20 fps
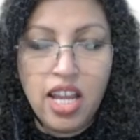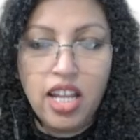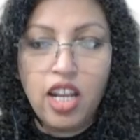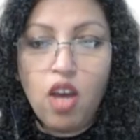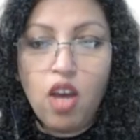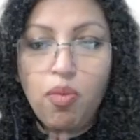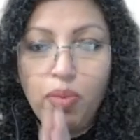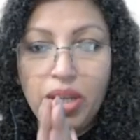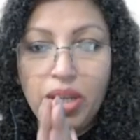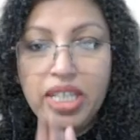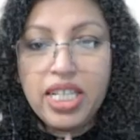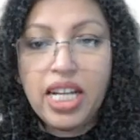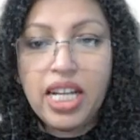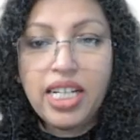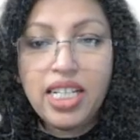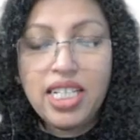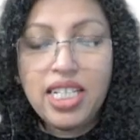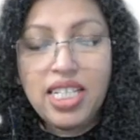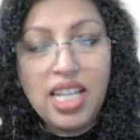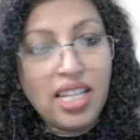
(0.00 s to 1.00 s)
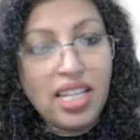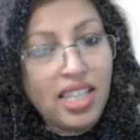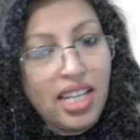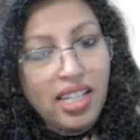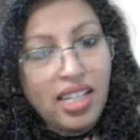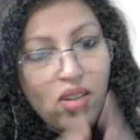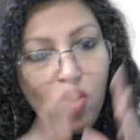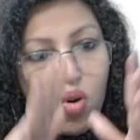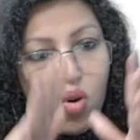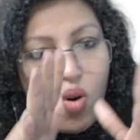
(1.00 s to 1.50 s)
Now, please understand
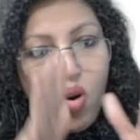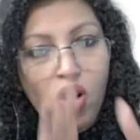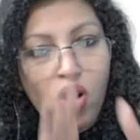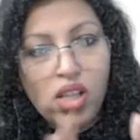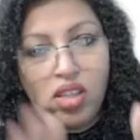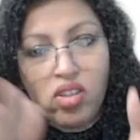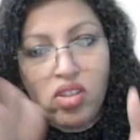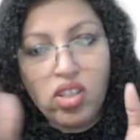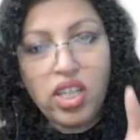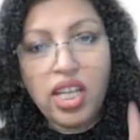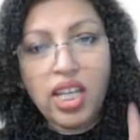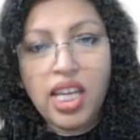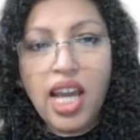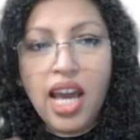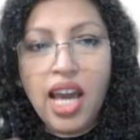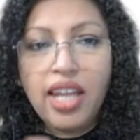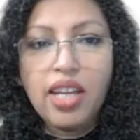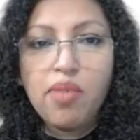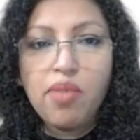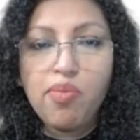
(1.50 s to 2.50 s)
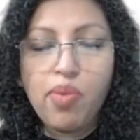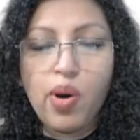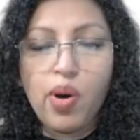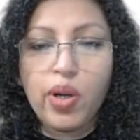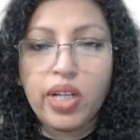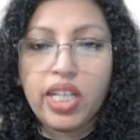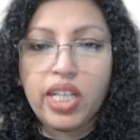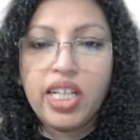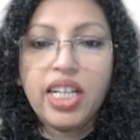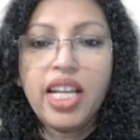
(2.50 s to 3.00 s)
that all three are
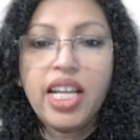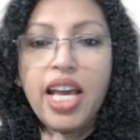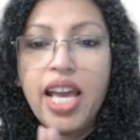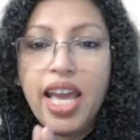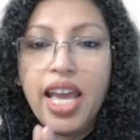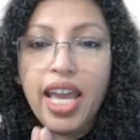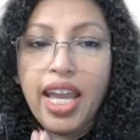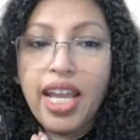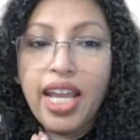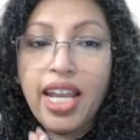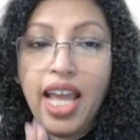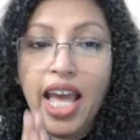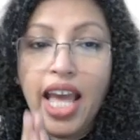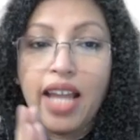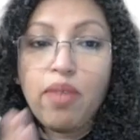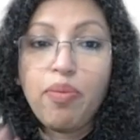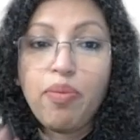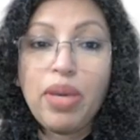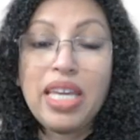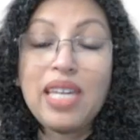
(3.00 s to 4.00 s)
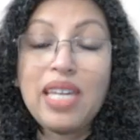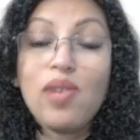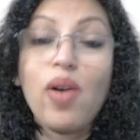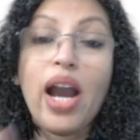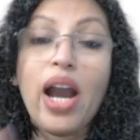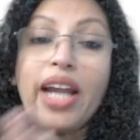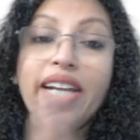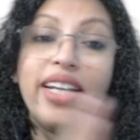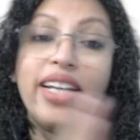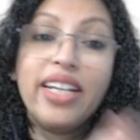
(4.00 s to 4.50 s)
important in helping you
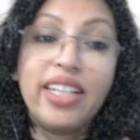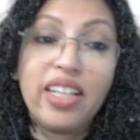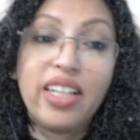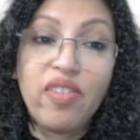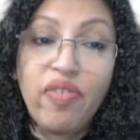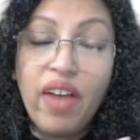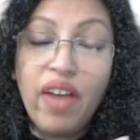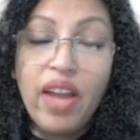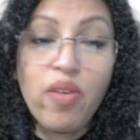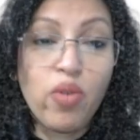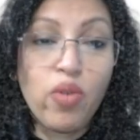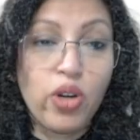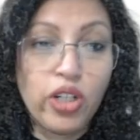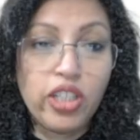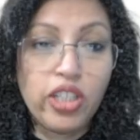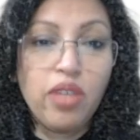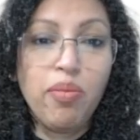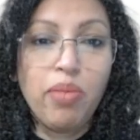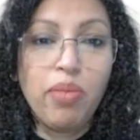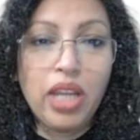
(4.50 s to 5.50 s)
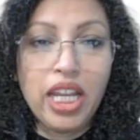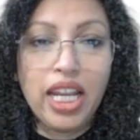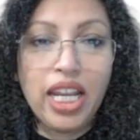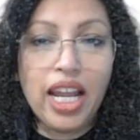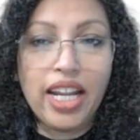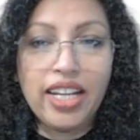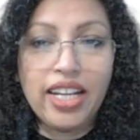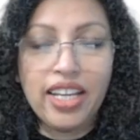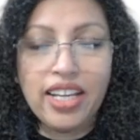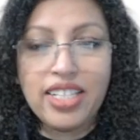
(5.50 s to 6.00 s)
identify what the main
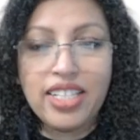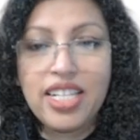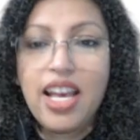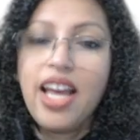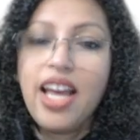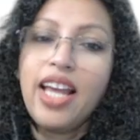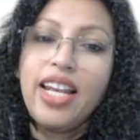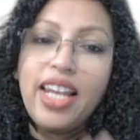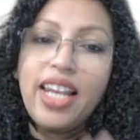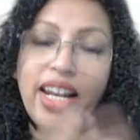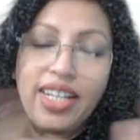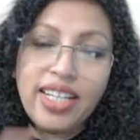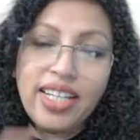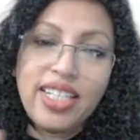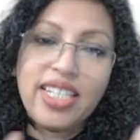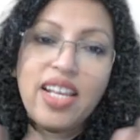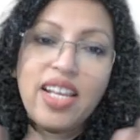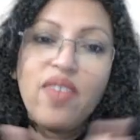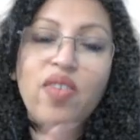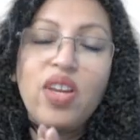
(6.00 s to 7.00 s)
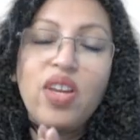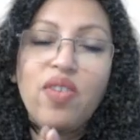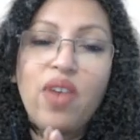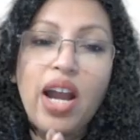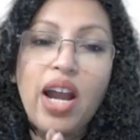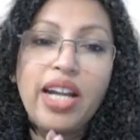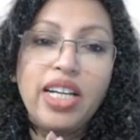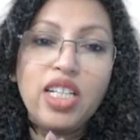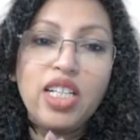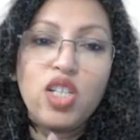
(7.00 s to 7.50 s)
idea is. Let us say we've
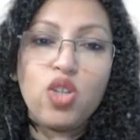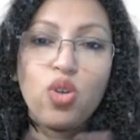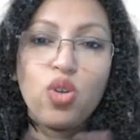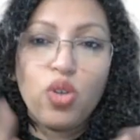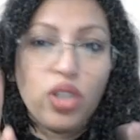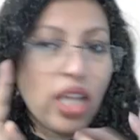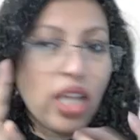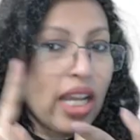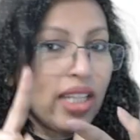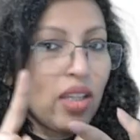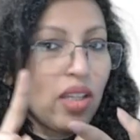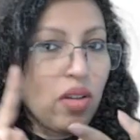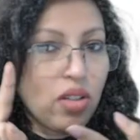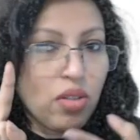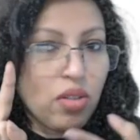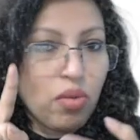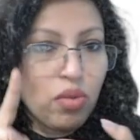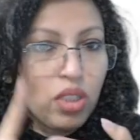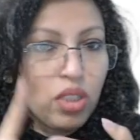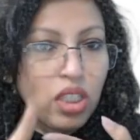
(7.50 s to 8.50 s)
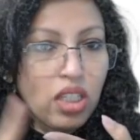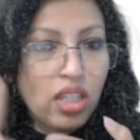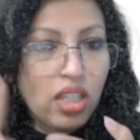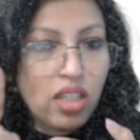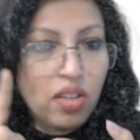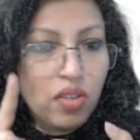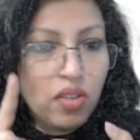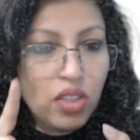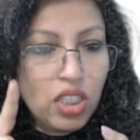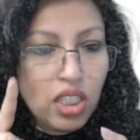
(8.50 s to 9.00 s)
understood that
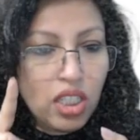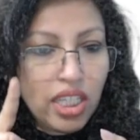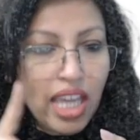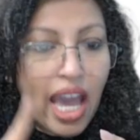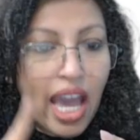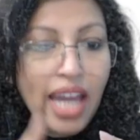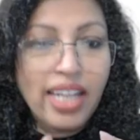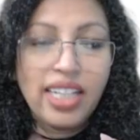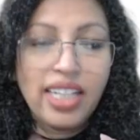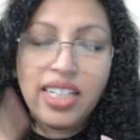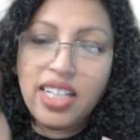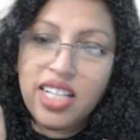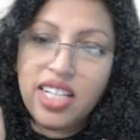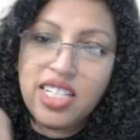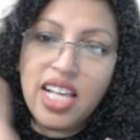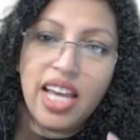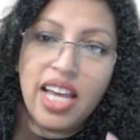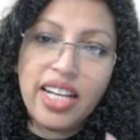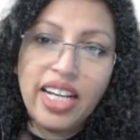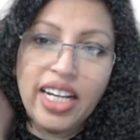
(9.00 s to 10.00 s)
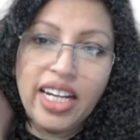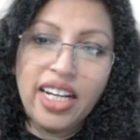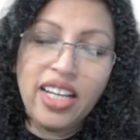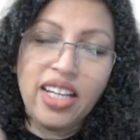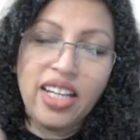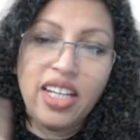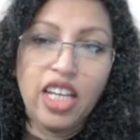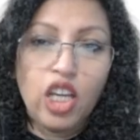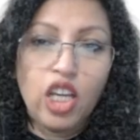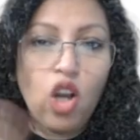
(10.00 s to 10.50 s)
the characters are India
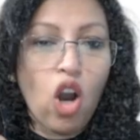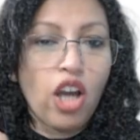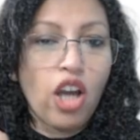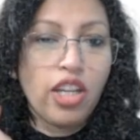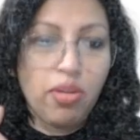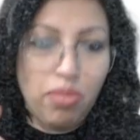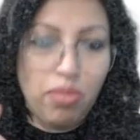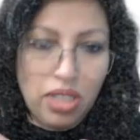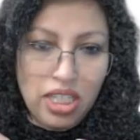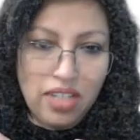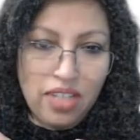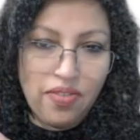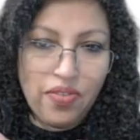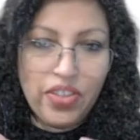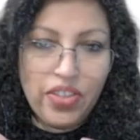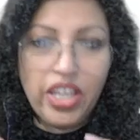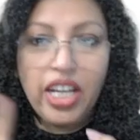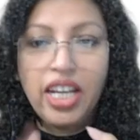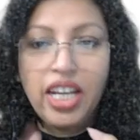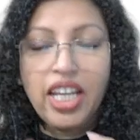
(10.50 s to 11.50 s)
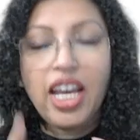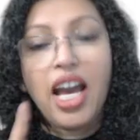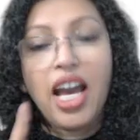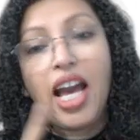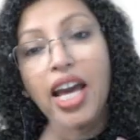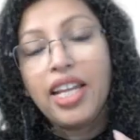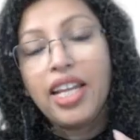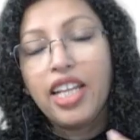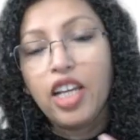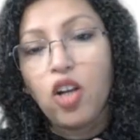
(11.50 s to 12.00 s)

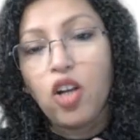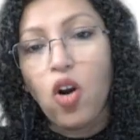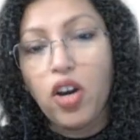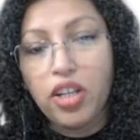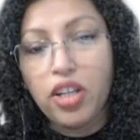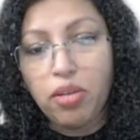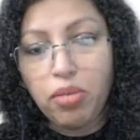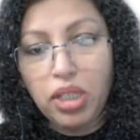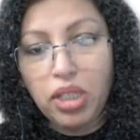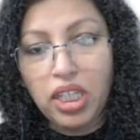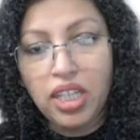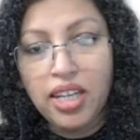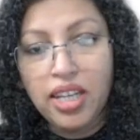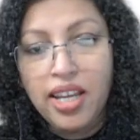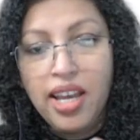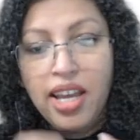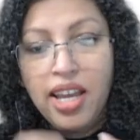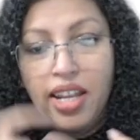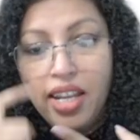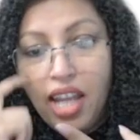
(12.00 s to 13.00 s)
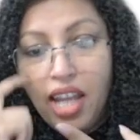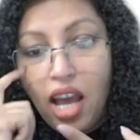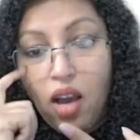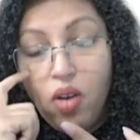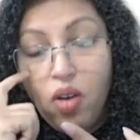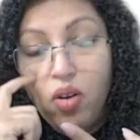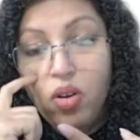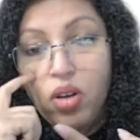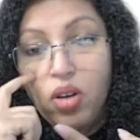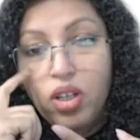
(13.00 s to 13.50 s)
and economy.
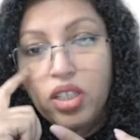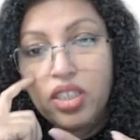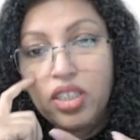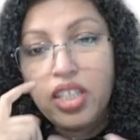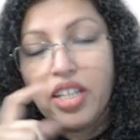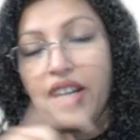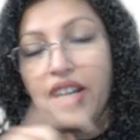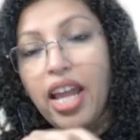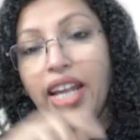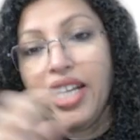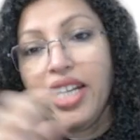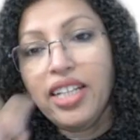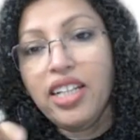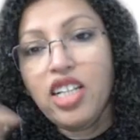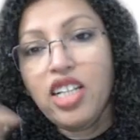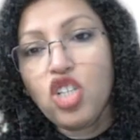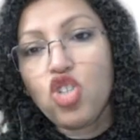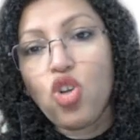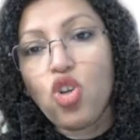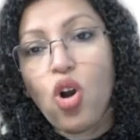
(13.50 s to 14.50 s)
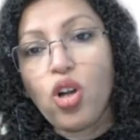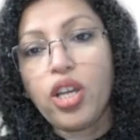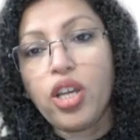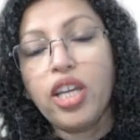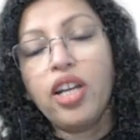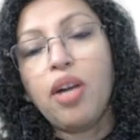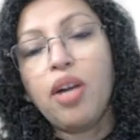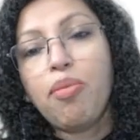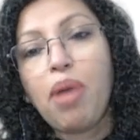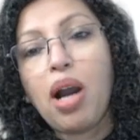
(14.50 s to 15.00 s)
Now, the writer is
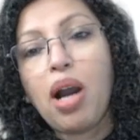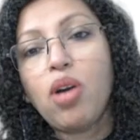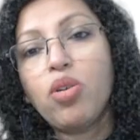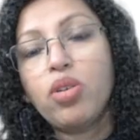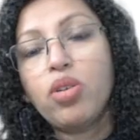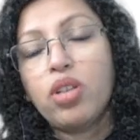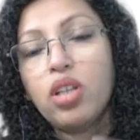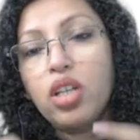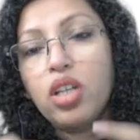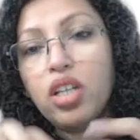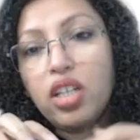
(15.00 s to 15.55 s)
talking about